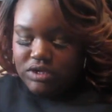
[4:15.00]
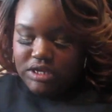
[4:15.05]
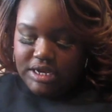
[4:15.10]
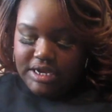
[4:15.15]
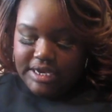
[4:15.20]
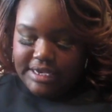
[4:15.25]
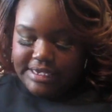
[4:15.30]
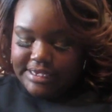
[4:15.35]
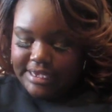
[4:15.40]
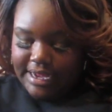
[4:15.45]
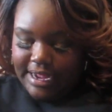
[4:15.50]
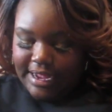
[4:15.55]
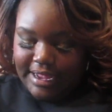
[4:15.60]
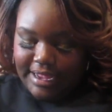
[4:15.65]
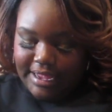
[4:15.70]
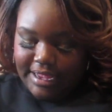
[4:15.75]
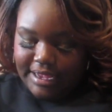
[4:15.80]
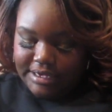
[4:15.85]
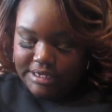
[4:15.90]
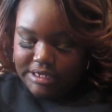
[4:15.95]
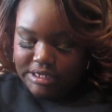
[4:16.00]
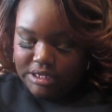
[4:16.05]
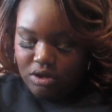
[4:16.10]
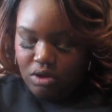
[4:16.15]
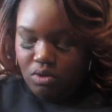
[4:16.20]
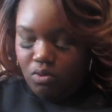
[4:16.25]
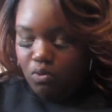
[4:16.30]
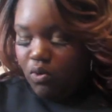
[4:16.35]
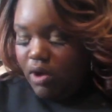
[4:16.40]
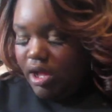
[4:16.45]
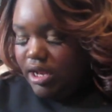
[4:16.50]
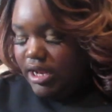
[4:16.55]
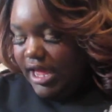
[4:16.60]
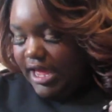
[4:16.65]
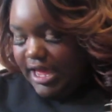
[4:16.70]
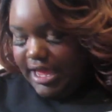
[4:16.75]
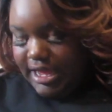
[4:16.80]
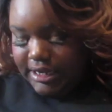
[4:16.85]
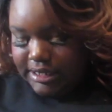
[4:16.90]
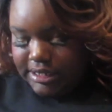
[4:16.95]
was in a size
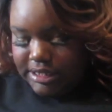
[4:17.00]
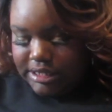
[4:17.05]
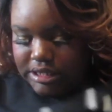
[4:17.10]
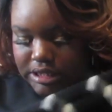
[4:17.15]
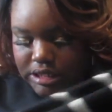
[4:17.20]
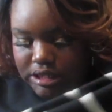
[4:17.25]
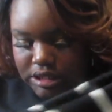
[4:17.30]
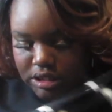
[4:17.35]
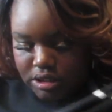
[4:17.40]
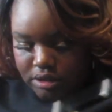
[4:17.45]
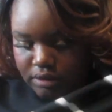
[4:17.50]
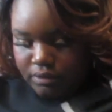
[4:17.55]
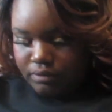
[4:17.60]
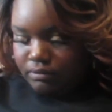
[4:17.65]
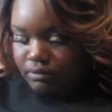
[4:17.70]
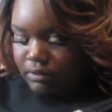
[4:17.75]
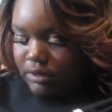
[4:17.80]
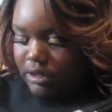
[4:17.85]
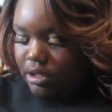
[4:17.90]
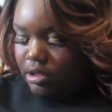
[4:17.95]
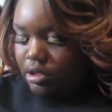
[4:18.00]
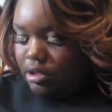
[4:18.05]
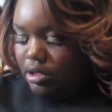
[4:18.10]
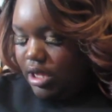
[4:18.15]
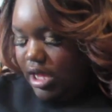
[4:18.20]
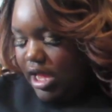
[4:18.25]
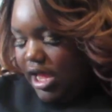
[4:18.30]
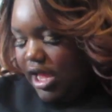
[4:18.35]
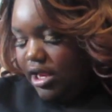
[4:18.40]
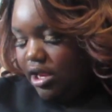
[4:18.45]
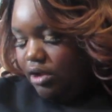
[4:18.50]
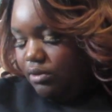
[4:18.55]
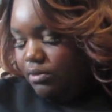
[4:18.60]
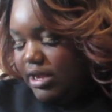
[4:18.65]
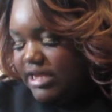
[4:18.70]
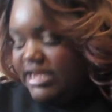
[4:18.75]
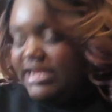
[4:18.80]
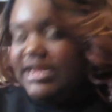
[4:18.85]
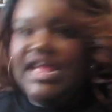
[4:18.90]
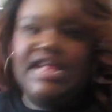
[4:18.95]
1X. And it
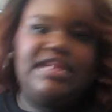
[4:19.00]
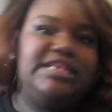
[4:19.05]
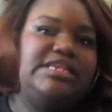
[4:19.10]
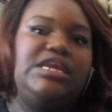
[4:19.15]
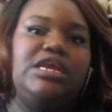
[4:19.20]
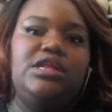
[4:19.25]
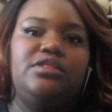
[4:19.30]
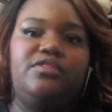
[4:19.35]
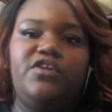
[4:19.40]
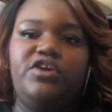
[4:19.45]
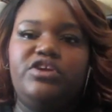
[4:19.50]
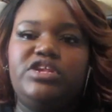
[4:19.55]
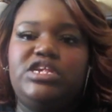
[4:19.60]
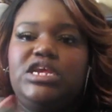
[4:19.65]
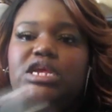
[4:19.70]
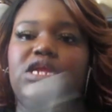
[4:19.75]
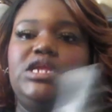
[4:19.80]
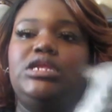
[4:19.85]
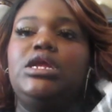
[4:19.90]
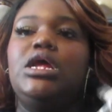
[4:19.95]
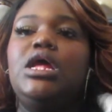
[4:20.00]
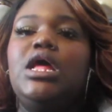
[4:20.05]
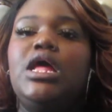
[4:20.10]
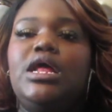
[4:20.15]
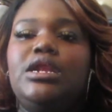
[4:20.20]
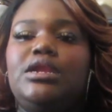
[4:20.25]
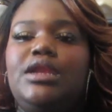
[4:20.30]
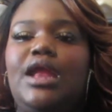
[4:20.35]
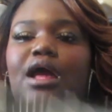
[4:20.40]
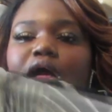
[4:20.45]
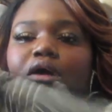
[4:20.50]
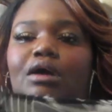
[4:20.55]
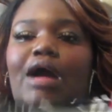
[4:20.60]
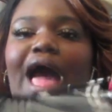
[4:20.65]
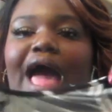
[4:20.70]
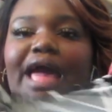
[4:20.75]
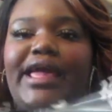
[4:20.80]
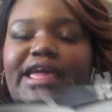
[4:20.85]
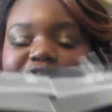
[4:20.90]
was $19.13. Now, I